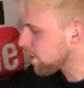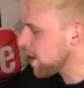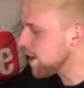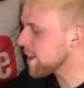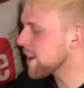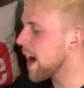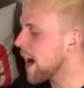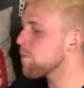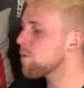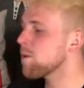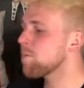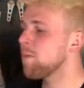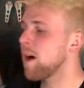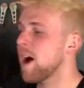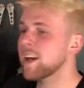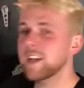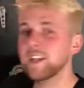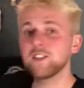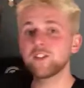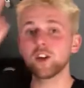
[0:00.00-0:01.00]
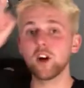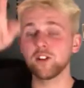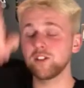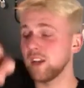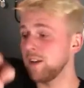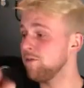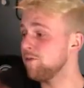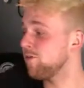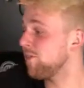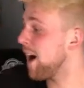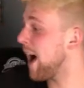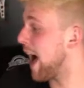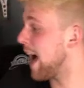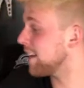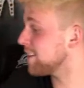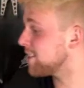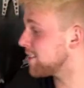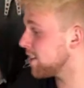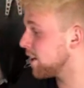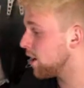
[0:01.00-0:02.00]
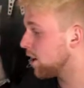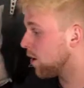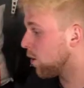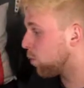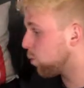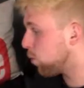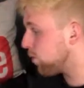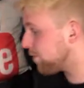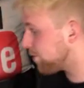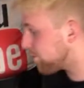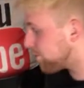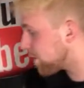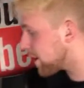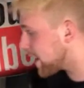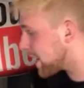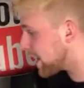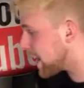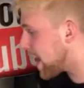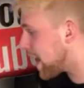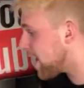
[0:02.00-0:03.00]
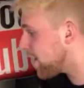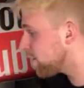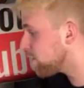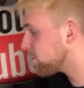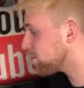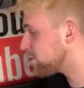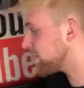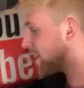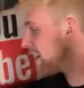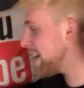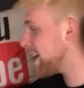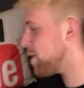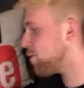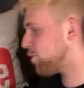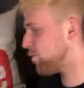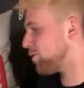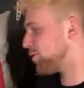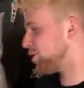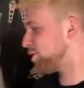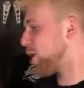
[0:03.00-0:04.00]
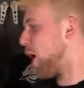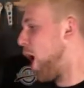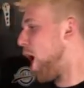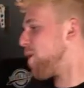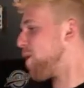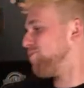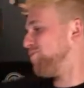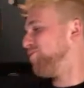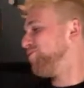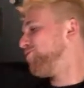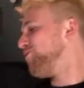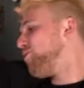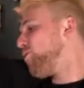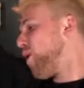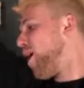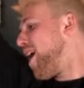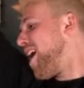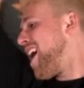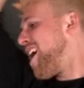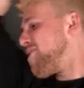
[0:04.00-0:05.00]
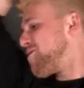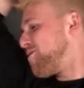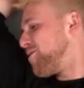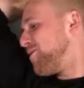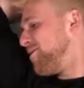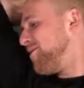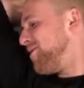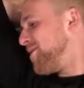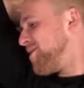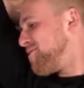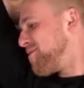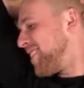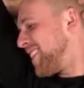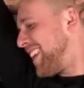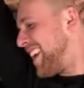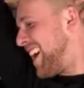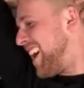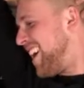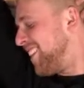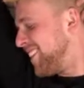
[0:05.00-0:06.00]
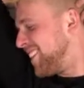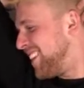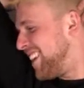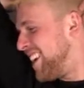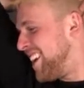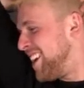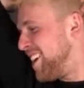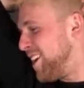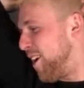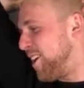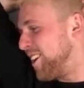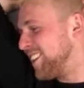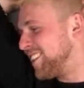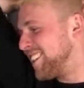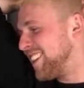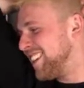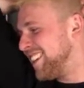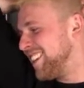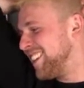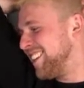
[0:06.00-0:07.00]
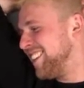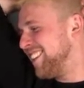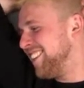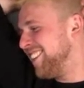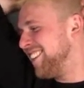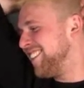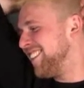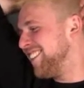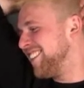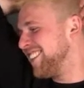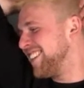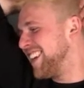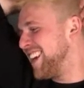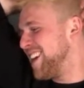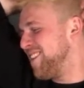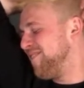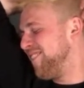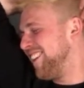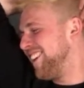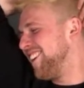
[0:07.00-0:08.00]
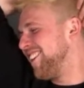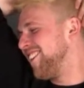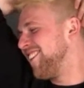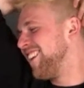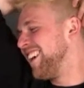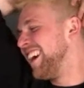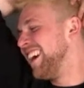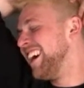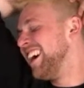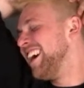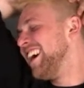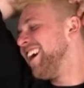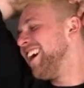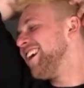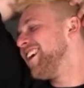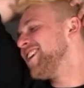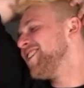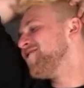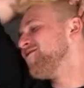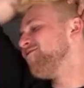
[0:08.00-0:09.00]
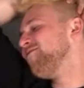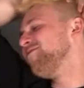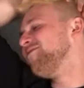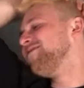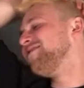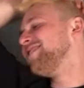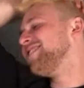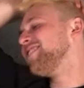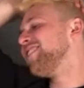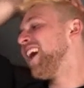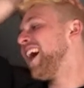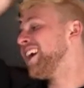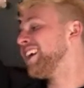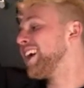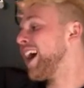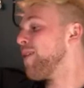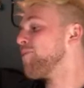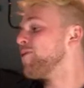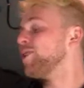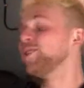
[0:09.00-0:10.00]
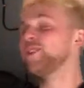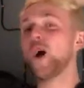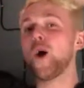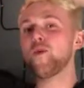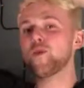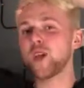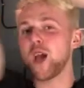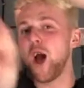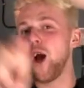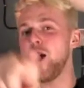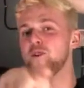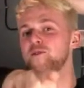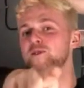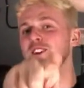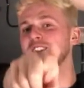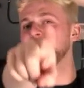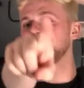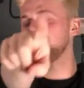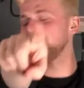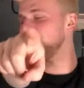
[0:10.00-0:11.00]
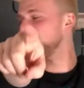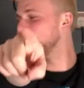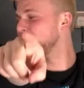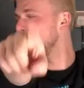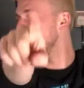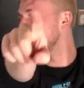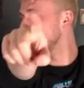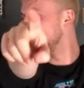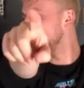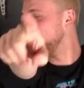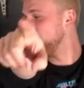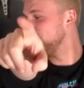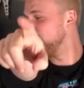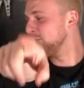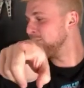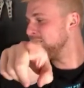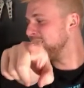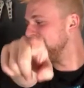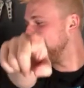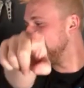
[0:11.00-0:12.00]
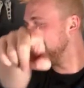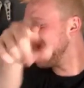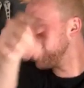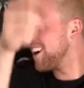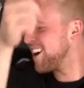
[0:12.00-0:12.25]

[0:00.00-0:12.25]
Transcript: Cameron McIntosh. In fact, friggin' hell, Keith, stop! Wow, bloody hell. Honestly, keep it up. Right, Cameron, don't go because I'm going to talk about you in a minute.